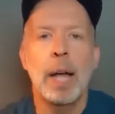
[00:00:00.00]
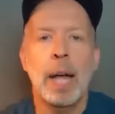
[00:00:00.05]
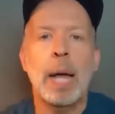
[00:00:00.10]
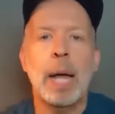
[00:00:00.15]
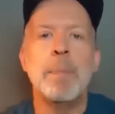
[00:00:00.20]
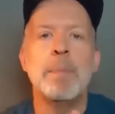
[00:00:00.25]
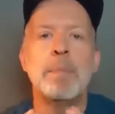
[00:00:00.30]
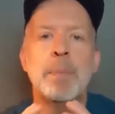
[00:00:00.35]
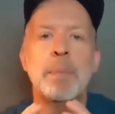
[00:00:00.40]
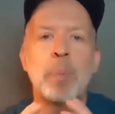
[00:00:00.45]

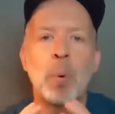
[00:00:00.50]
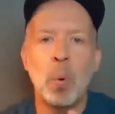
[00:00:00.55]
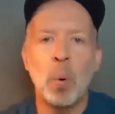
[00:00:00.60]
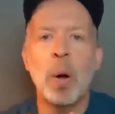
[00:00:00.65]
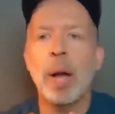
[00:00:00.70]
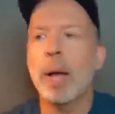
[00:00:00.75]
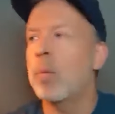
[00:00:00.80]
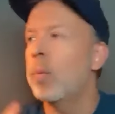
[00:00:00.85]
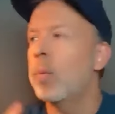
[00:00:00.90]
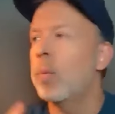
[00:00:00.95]
And
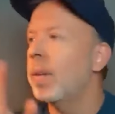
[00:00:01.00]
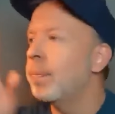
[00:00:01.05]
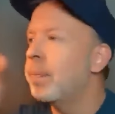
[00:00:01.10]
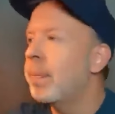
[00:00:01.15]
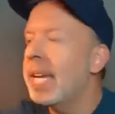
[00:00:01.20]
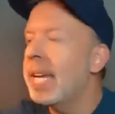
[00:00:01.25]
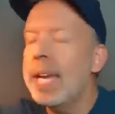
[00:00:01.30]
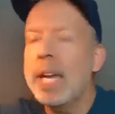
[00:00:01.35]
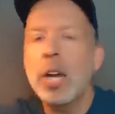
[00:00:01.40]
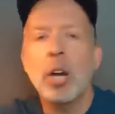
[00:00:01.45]
boy, will
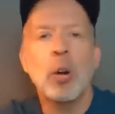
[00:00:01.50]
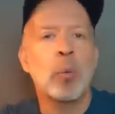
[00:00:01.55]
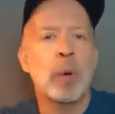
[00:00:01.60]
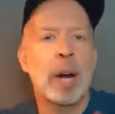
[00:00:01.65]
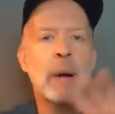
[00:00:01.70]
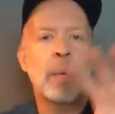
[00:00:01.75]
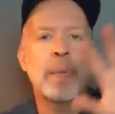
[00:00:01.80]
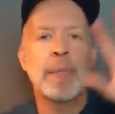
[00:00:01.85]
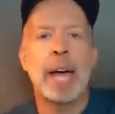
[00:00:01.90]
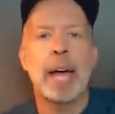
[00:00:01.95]
being
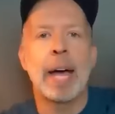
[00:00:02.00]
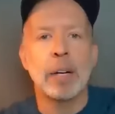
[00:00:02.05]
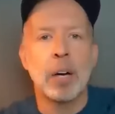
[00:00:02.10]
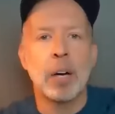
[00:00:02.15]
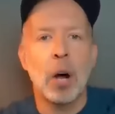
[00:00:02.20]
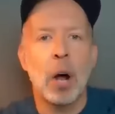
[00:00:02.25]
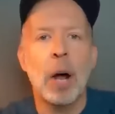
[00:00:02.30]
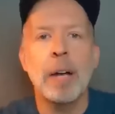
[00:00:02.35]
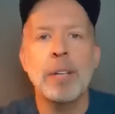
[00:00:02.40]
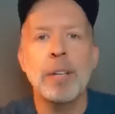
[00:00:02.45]
around that
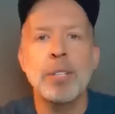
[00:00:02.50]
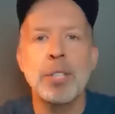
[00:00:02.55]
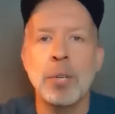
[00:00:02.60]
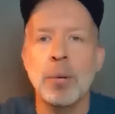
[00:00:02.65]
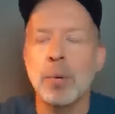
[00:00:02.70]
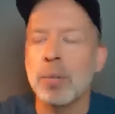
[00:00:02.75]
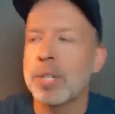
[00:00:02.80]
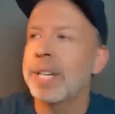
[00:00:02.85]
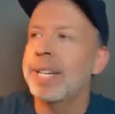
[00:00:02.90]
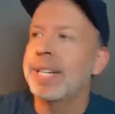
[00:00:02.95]
cause
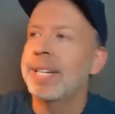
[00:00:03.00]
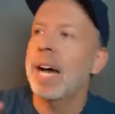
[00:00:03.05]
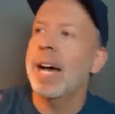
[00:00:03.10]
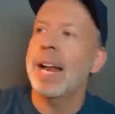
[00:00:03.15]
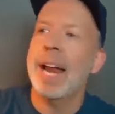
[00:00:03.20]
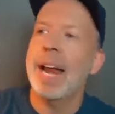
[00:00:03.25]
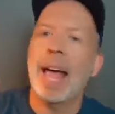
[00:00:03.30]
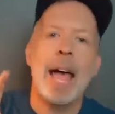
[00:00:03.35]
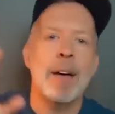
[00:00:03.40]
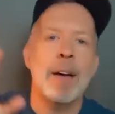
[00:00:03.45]
you to
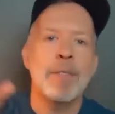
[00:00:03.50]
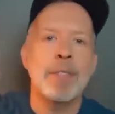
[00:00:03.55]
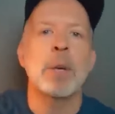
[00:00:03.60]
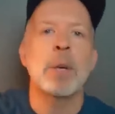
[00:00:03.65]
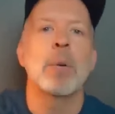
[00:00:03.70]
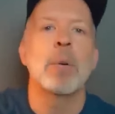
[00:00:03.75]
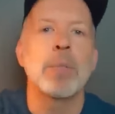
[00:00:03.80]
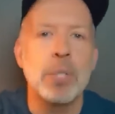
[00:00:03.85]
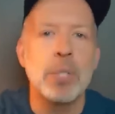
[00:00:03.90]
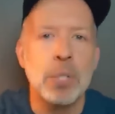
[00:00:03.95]
not have
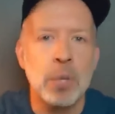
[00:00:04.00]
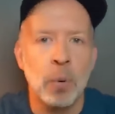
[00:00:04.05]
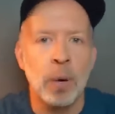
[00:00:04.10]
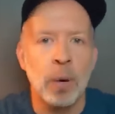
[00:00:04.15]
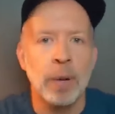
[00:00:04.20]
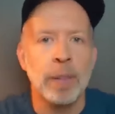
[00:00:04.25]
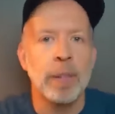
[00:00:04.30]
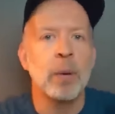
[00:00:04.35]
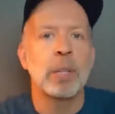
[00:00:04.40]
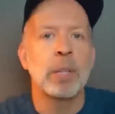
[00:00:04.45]
the old
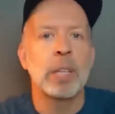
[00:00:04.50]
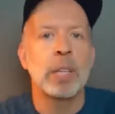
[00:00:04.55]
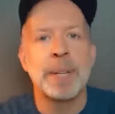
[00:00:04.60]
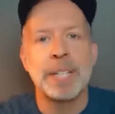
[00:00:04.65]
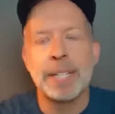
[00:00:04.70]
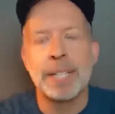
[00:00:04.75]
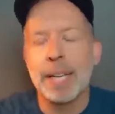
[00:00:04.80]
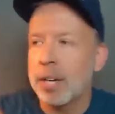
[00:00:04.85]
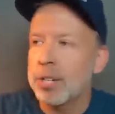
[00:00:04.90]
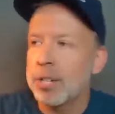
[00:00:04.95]
story, the old
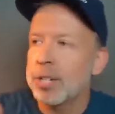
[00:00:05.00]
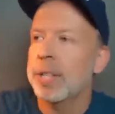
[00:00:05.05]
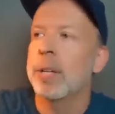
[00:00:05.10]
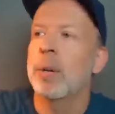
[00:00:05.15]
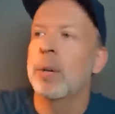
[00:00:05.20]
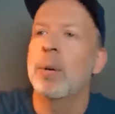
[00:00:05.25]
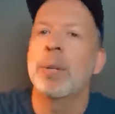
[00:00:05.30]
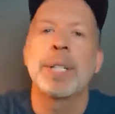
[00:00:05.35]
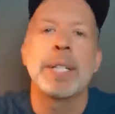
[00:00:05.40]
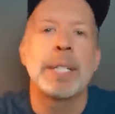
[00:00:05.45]
limitation,
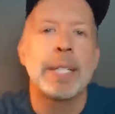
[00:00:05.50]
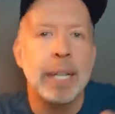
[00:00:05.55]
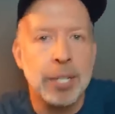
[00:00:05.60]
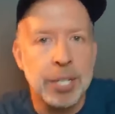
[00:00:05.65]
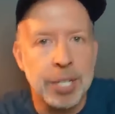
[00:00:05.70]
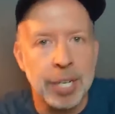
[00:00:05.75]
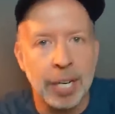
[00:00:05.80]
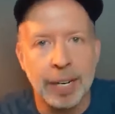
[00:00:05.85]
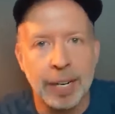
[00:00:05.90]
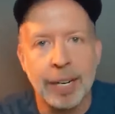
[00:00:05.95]
the old
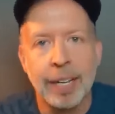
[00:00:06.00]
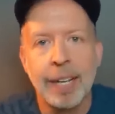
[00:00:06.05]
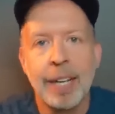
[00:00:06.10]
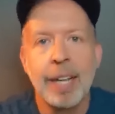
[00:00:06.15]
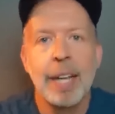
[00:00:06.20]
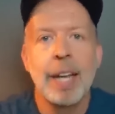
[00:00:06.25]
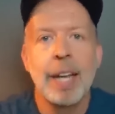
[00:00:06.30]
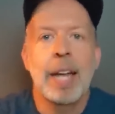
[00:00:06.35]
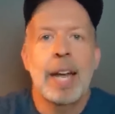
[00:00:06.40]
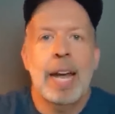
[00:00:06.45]
addiction,
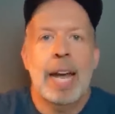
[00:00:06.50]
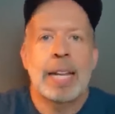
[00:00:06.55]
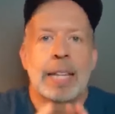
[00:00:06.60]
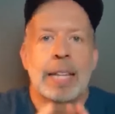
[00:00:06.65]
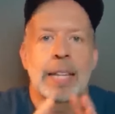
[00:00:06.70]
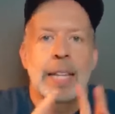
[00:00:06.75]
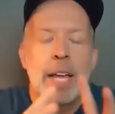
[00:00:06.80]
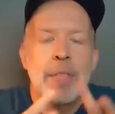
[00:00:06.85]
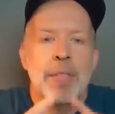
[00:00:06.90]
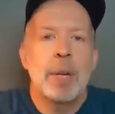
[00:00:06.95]

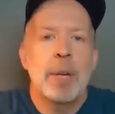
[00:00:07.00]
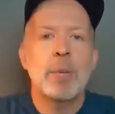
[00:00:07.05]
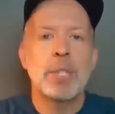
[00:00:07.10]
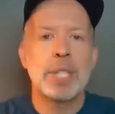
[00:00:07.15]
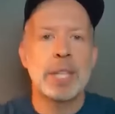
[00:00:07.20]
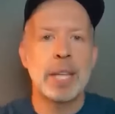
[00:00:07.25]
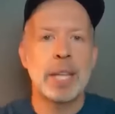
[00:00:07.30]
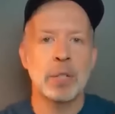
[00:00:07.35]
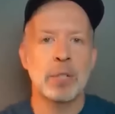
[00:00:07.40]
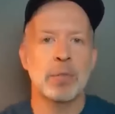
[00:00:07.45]
and let
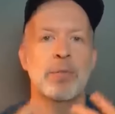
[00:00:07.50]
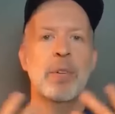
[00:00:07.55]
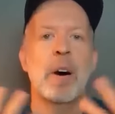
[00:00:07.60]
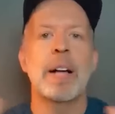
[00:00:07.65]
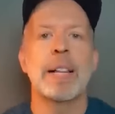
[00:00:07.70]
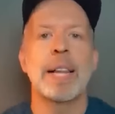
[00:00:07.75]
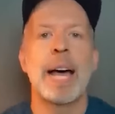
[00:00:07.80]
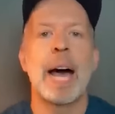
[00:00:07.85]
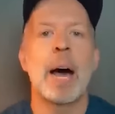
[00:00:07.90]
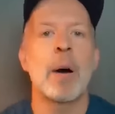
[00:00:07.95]
those things
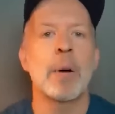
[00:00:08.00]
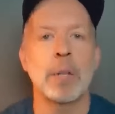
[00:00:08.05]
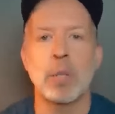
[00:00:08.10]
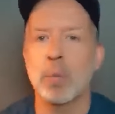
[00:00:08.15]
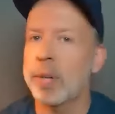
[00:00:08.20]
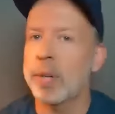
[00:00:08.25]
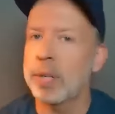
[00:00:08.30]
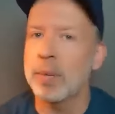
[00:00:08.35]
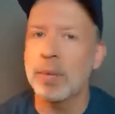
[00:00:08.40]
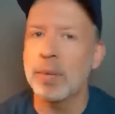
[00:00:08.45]
fall out
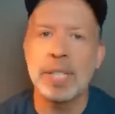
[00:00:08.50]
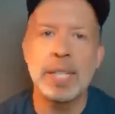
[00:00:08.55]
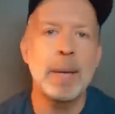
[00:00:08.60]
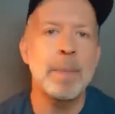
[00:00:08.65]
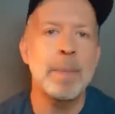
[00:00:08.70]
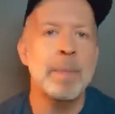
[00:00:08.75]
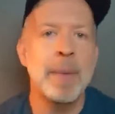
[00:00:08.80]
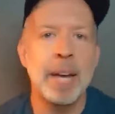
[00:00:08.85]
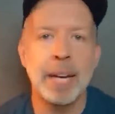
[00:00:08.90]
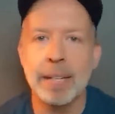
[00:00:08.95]
as we do
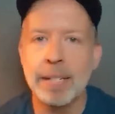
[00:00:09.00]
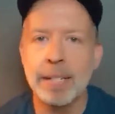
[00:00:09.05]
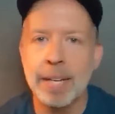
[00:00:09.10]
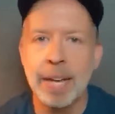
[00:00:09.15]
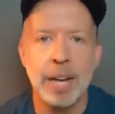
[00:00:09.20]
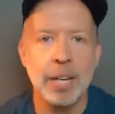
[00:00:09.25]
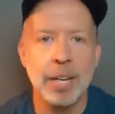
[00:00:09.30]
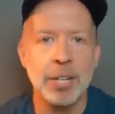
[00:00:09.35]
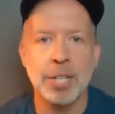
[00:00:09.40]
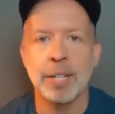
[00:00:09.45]
deep
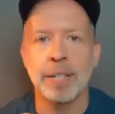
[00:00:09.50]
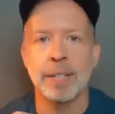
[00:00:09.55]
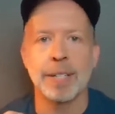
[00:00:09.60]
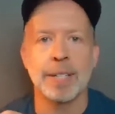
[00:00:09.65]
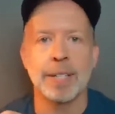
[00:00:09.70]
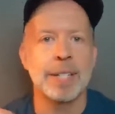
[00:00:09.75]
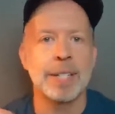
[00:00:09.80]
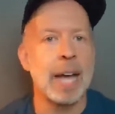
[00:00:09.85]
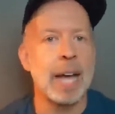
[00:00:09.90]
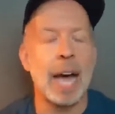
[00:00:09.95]

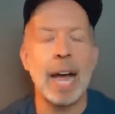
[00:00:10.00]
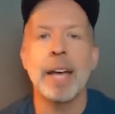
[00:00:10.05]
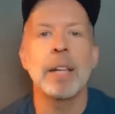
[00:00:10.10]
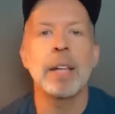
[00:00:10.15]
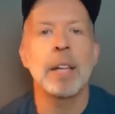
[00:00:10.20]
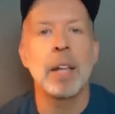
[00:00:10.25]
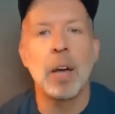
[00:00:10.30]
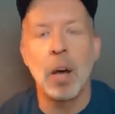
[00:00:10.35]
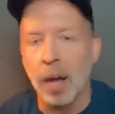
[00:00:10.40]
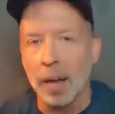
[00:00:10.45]
meditations,
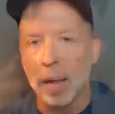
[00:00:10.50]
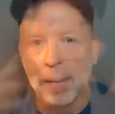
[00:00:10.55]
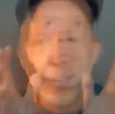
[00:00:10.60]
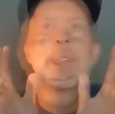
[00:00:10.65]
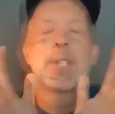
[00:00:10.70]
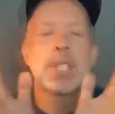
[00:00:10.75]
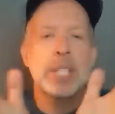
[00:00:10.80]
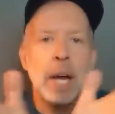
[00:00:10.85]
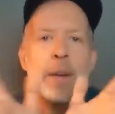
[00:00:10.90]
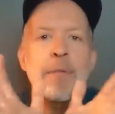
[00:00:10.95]
dialogue,
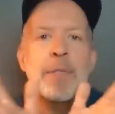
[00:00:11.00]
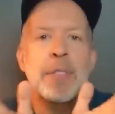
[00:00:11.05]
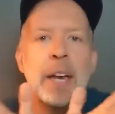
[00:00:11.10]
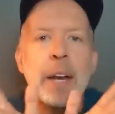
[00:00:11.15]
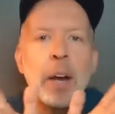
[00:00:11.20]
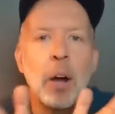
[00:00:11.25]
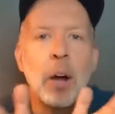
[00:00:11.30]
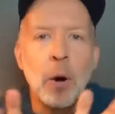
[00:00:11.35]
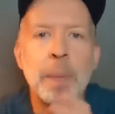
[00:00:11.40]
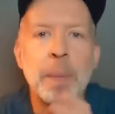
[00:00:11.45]
stuff
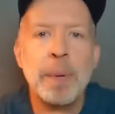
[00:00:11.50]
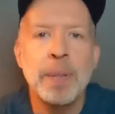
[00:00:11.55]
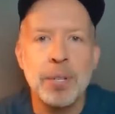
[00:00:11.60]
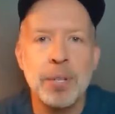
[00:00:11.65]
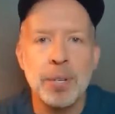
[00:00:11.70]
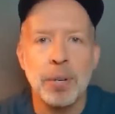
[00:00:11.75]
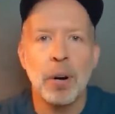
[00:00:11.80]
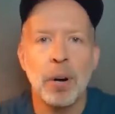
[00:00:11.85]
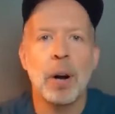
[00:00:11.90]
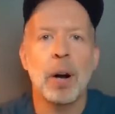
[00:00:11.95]
that
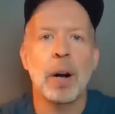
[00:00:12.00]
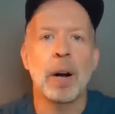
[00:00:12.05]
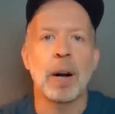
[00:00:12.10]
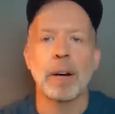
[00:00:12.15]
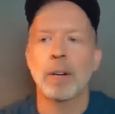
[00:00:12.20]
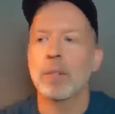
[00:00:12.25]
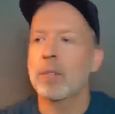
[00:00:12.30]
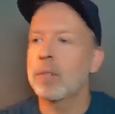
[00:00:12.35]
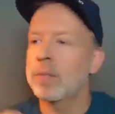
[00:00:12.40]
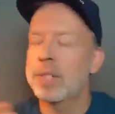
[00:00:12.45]
opens your
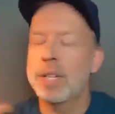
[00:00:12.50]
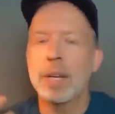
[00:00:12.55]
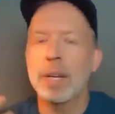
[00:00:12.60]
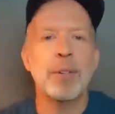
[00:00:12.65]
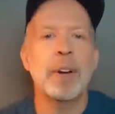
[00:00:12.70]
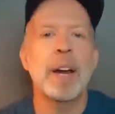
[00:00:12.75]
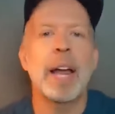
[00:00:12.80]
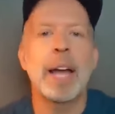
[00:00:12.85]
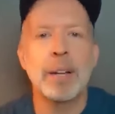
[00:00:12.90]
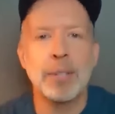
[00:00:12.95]
heart
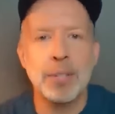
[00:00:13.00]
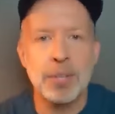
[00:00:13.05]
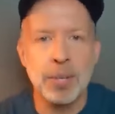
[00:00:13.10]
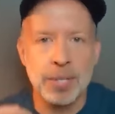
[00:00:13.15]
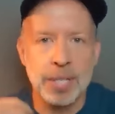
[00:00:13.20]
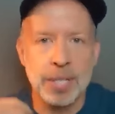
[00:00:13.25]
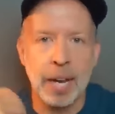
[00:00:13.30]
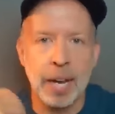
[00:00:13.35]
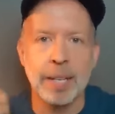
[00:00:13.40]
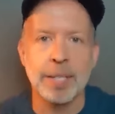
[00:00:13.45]
different
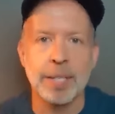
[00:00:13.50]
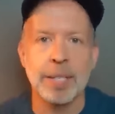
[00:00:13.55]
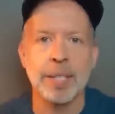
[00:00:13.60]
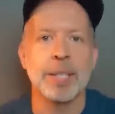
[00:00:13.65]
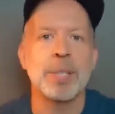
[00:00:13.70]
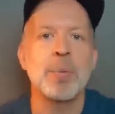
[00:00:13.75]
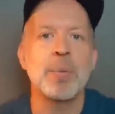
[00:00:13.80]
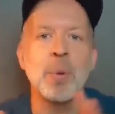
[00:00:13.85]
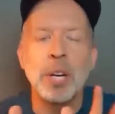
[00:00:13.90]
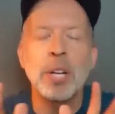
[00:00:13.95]

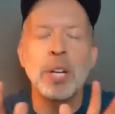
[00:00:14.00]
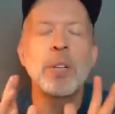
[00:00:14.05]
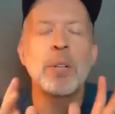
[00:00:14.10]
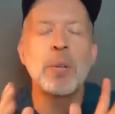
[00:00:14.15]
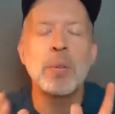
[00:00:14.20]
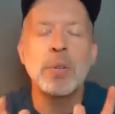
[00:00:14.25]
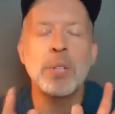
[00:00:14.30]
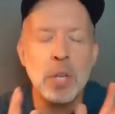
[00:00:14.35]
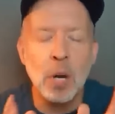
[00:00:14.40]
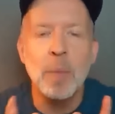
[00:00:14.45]
exercises. We're going to
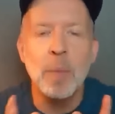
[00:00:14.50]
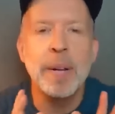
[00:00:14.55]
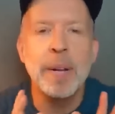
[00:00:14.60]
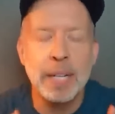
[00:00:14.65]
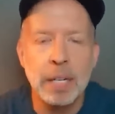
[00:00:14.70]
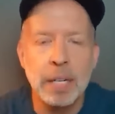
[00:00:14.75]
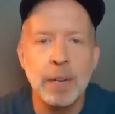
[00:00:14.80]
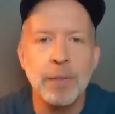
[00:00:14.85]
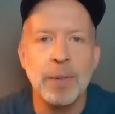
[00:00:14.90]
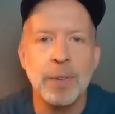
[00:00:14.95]
do so
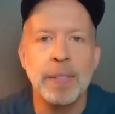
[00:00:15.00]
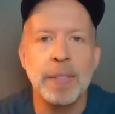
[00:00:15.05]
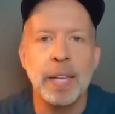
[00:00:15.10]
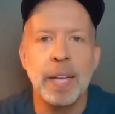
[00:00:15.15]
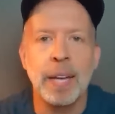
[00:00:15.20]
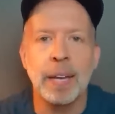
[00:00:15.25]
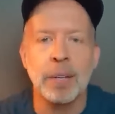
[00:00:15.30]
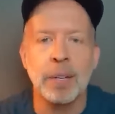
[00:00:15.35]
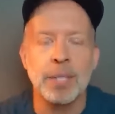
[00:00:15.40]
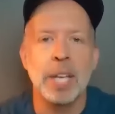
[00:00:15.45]
many different
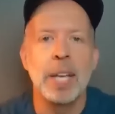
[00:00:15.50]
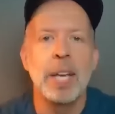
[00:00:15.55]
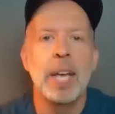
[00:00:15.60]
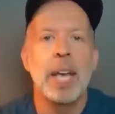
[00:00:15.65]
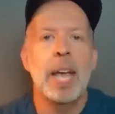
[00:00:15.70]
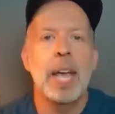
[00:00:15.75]
things.